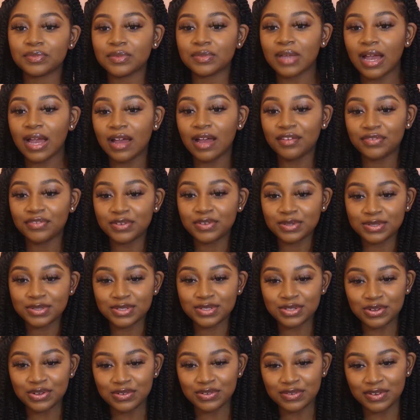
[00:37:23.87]
I feel
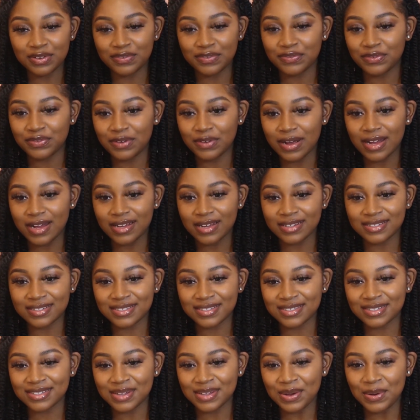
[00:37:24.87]
so refreshed.
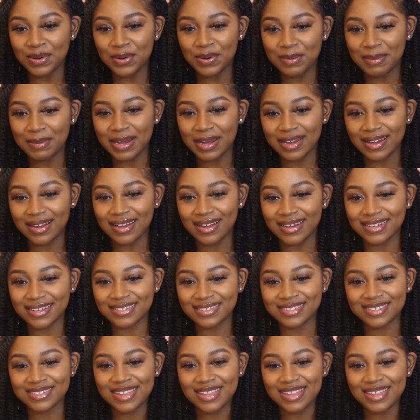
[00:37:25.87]
Oh my gosh,